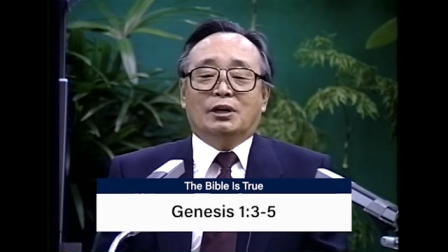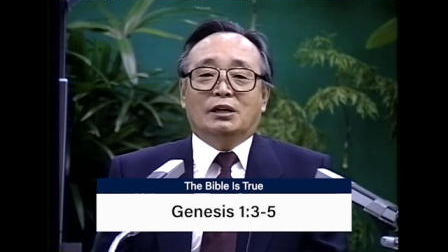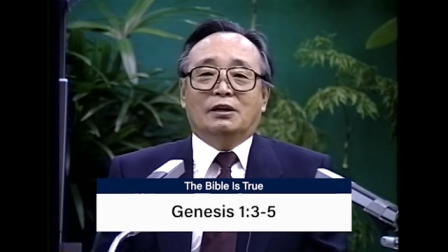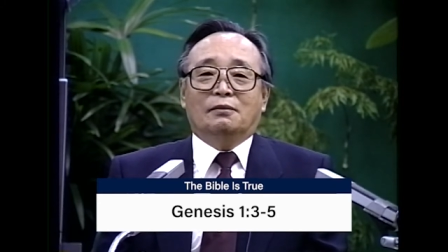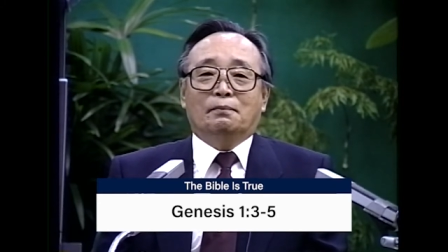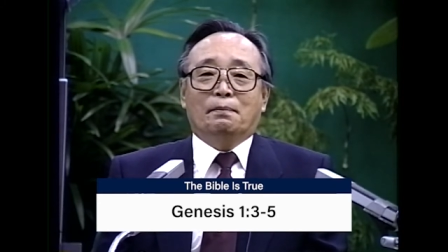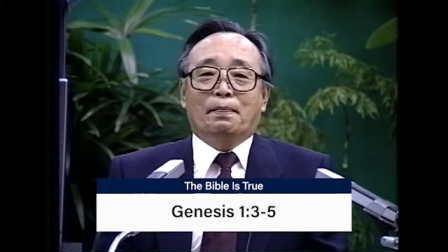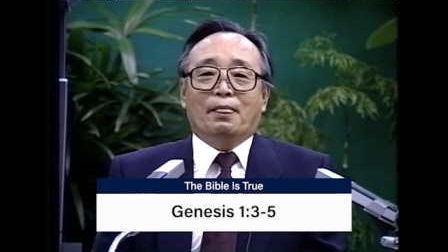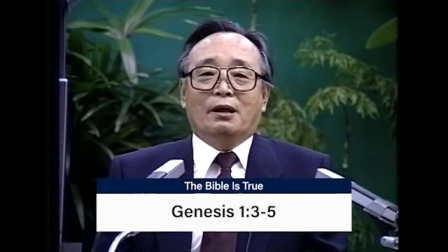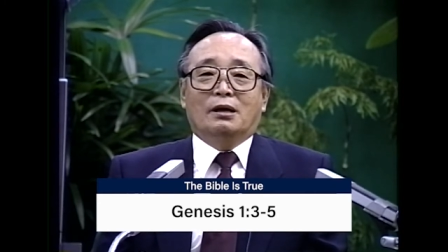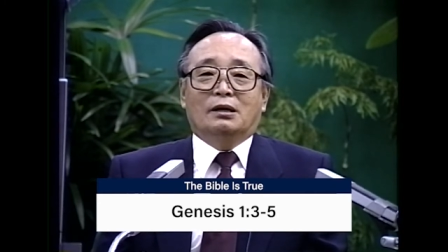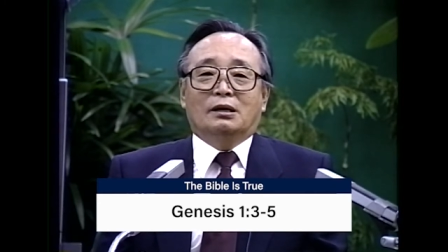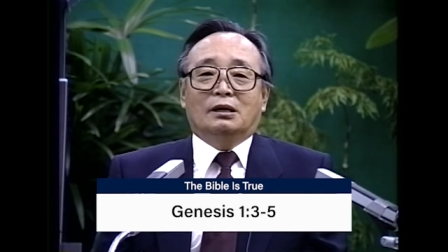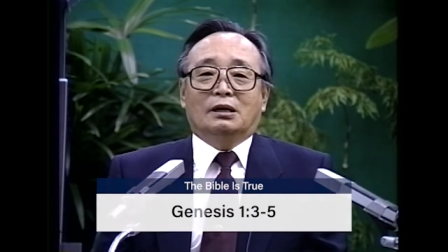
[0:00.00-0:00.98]
they think
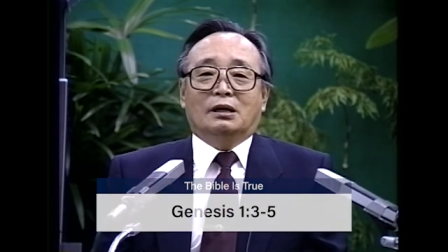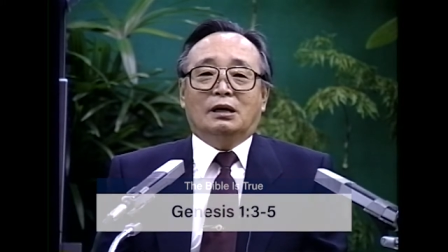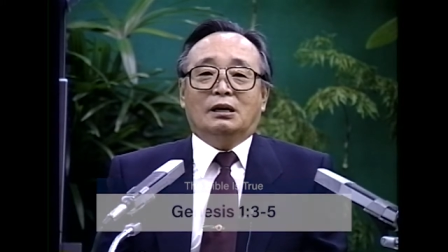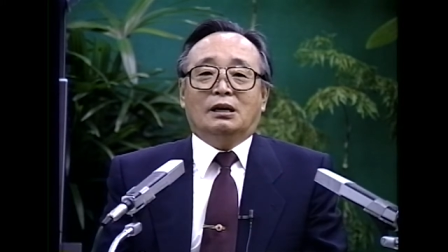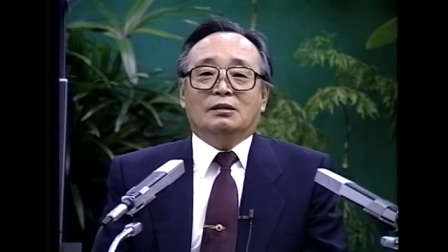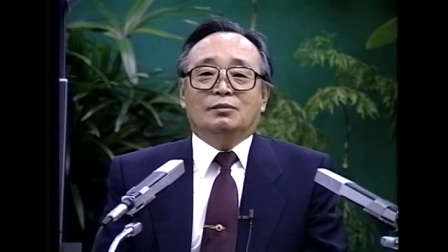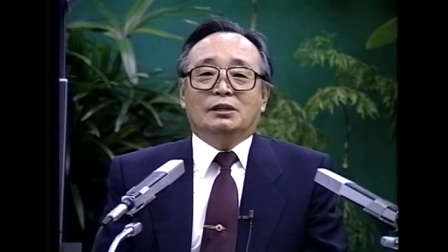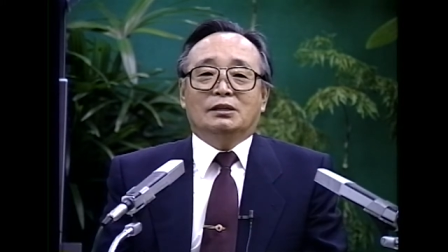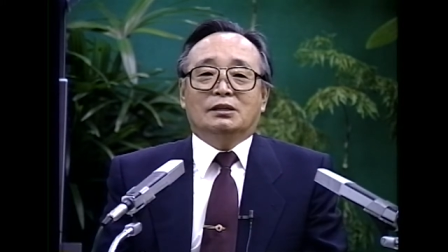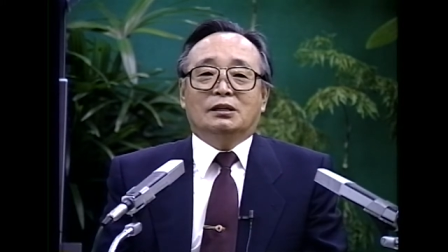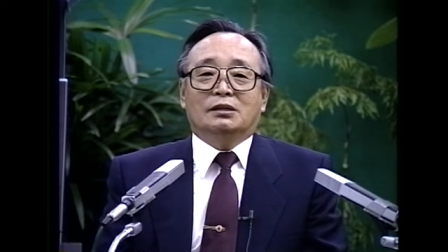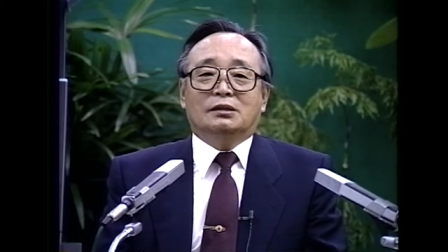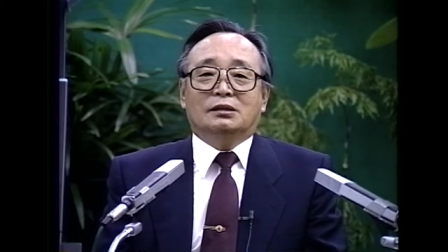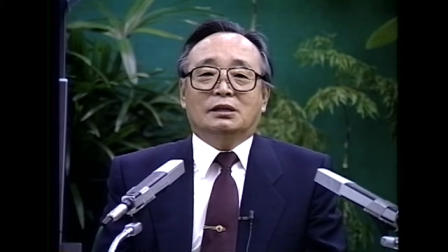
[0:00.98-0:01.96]
that God created the
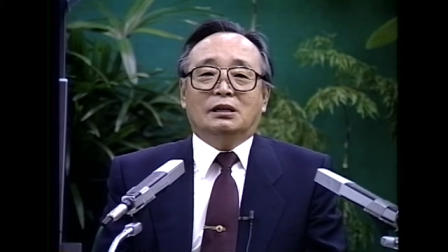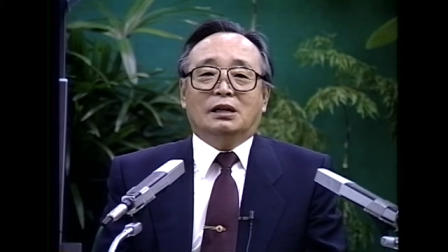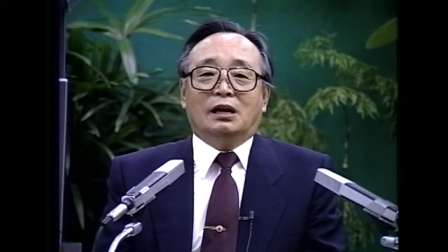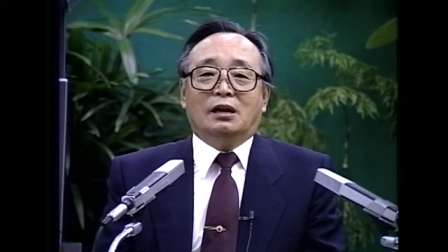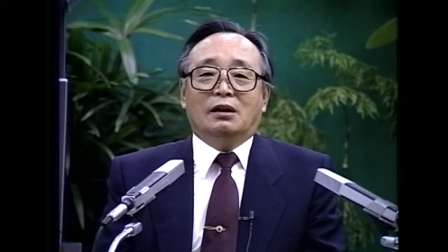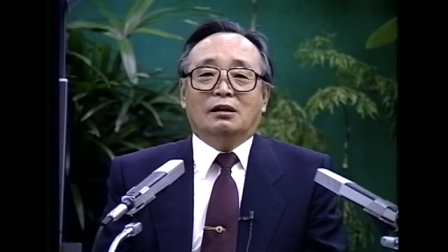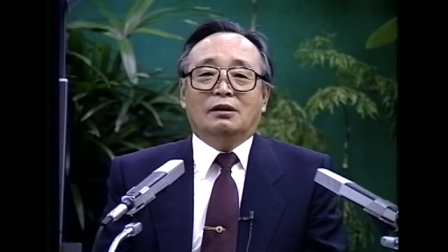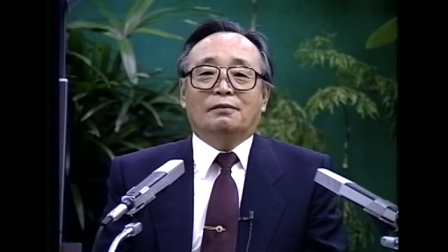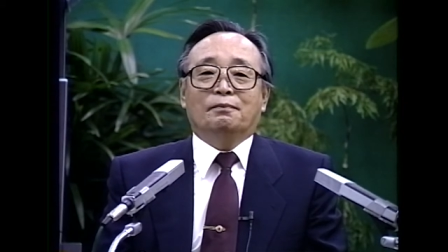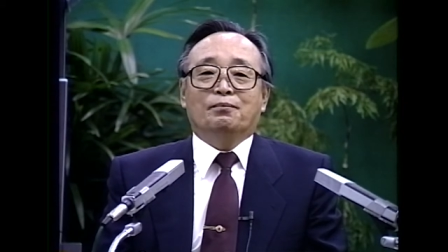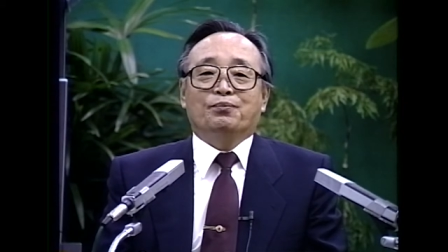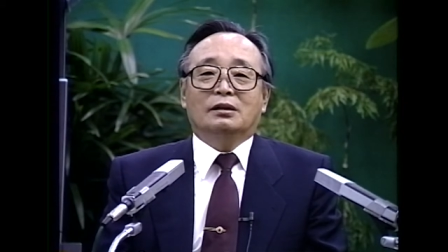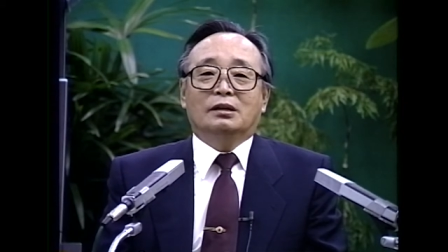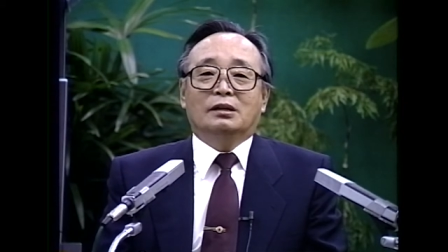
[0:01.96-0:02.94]
sun on this day,